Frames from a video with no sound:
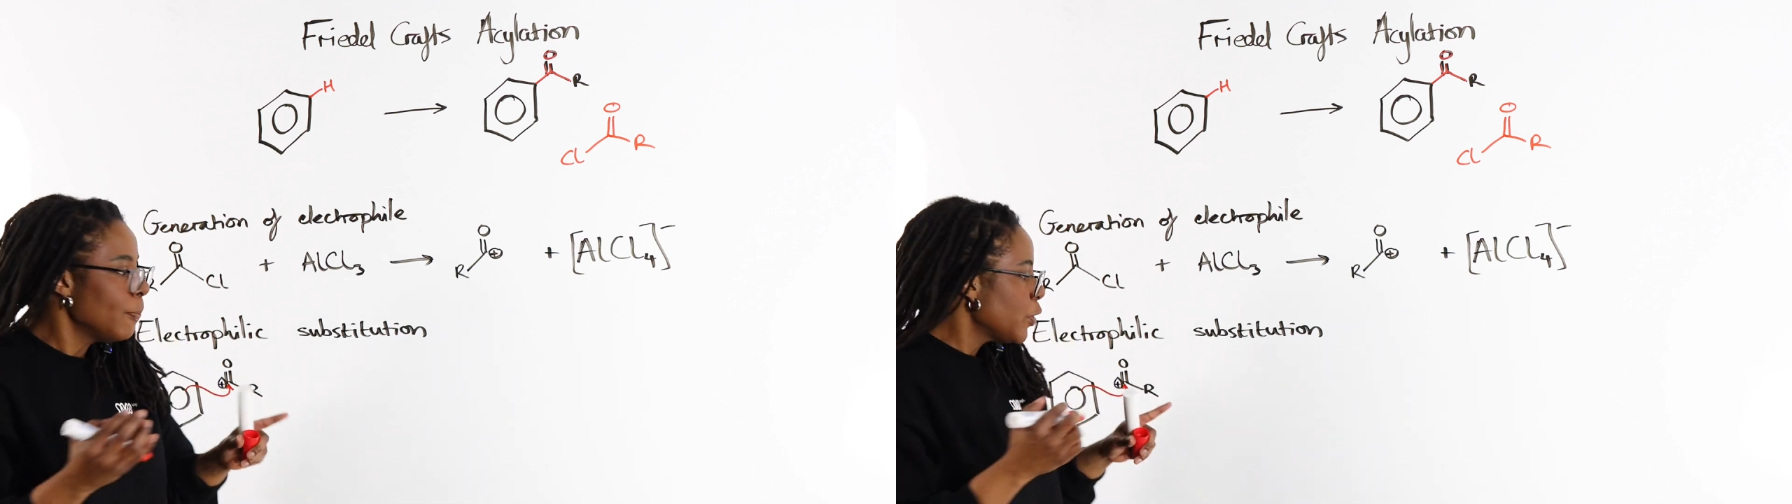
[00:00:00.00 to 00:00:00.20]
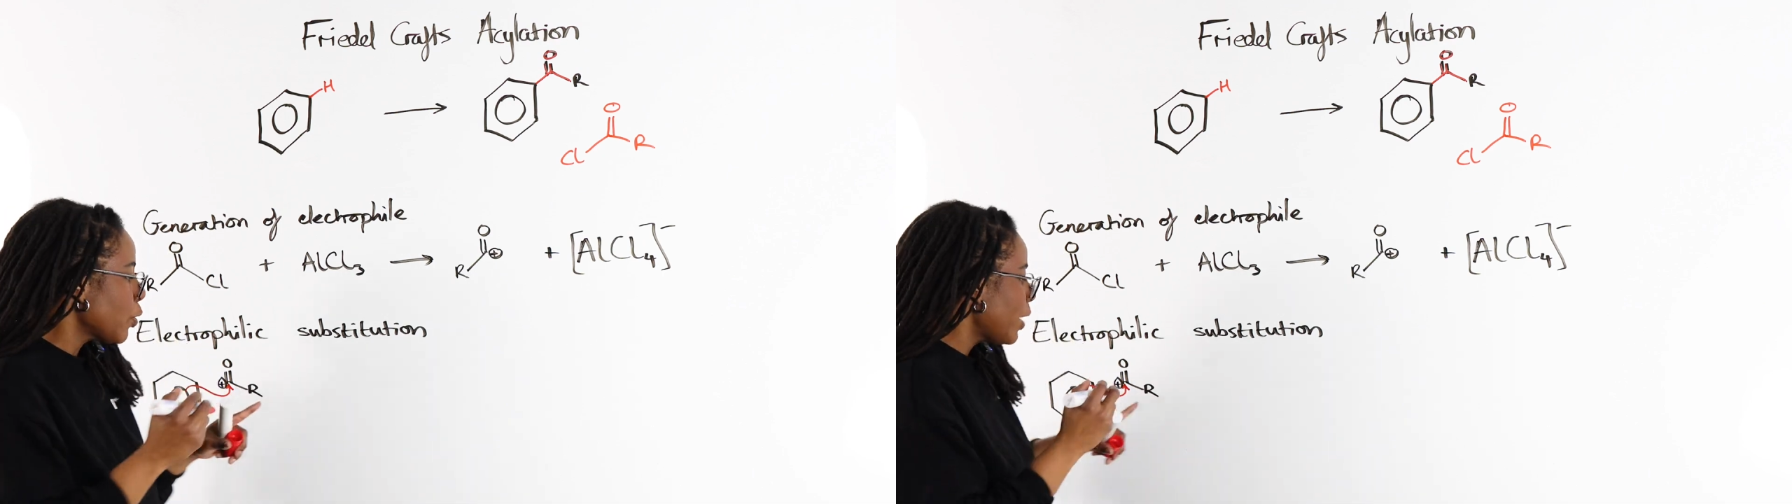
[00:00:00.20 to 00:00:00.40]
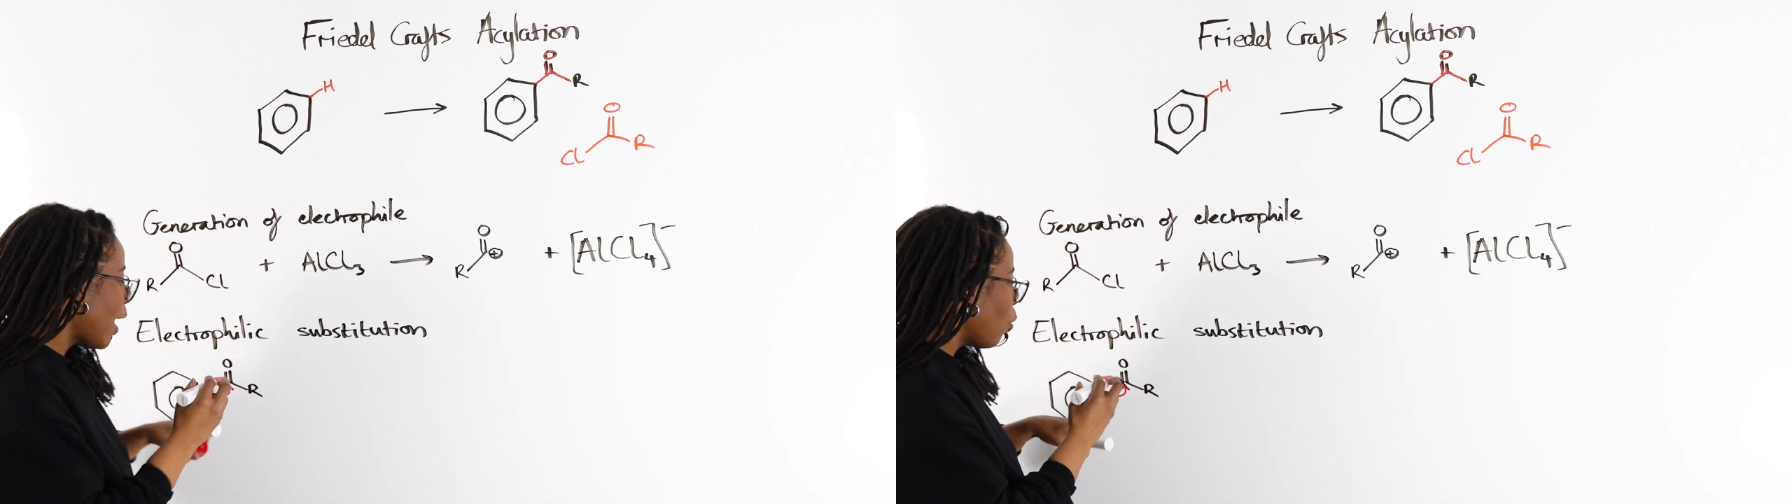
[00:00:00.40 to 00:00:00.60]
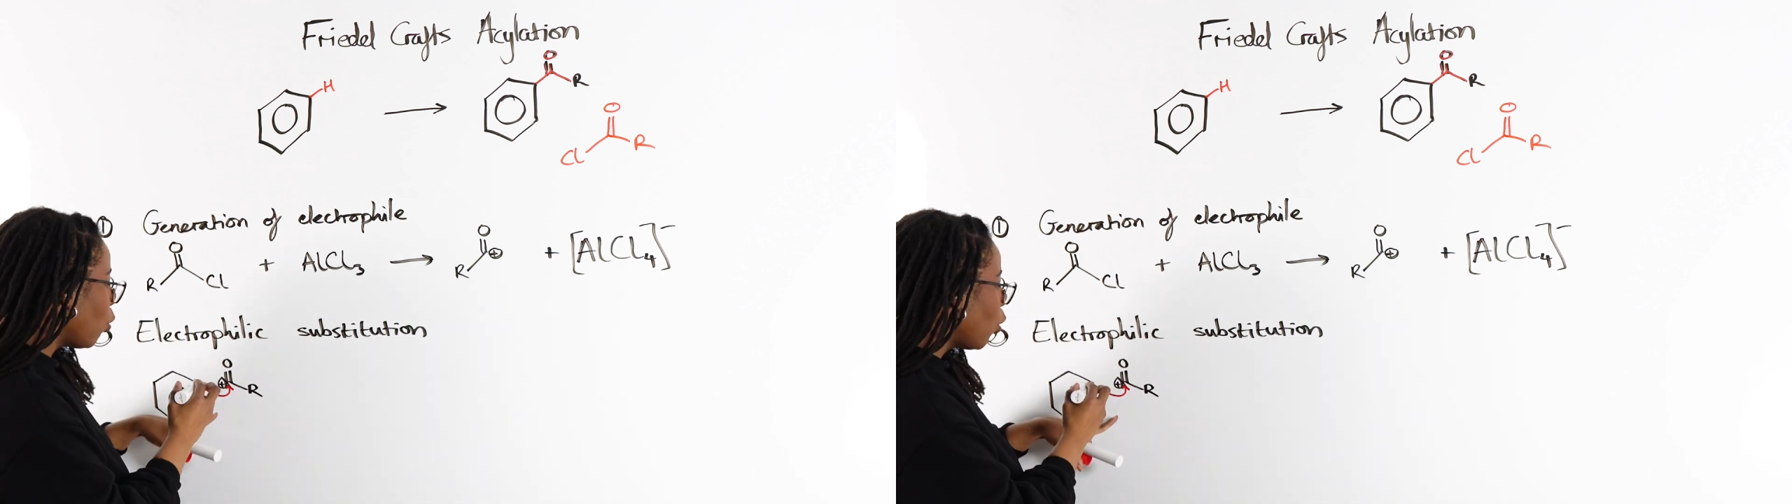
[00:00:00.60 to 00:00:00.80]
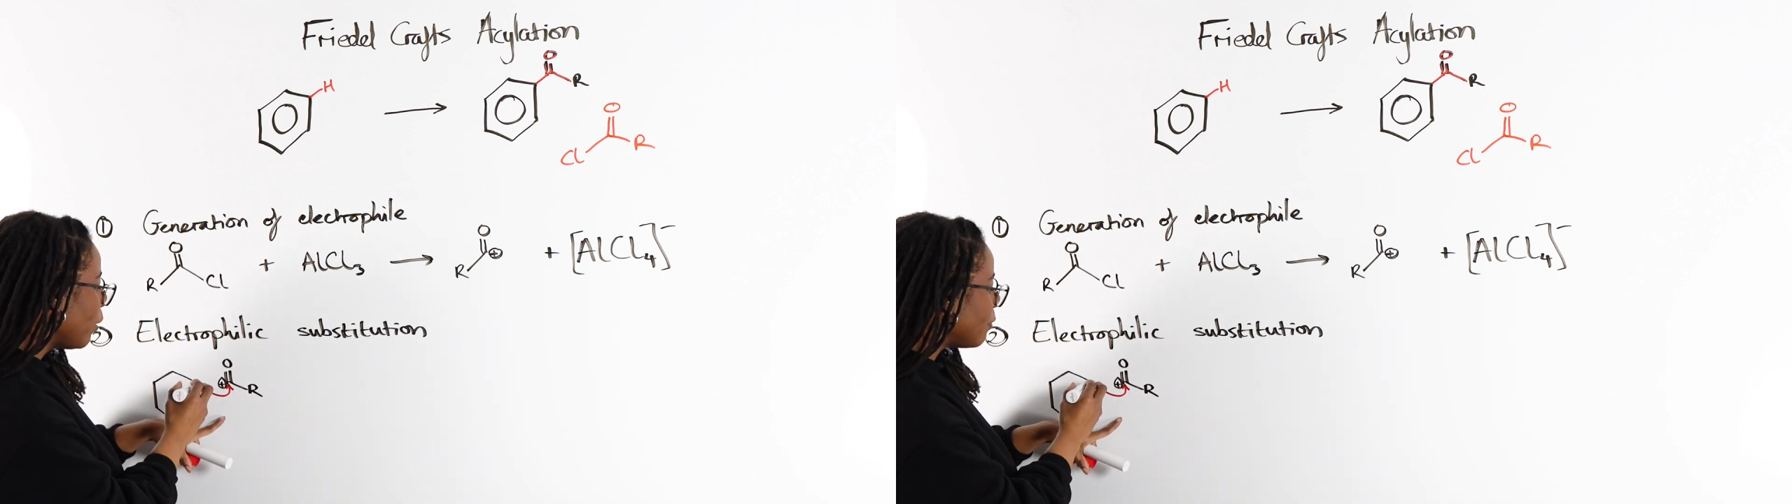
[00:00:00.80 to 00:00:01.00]
So now
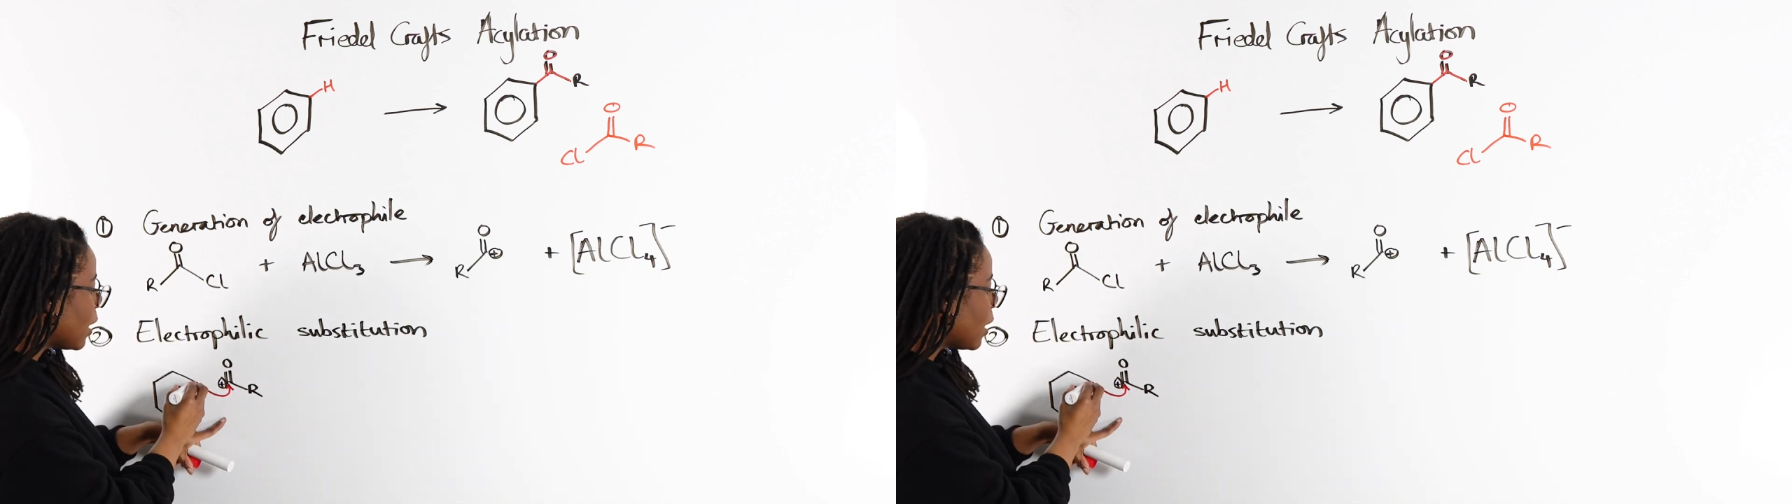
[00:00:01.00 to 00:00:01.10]
all we've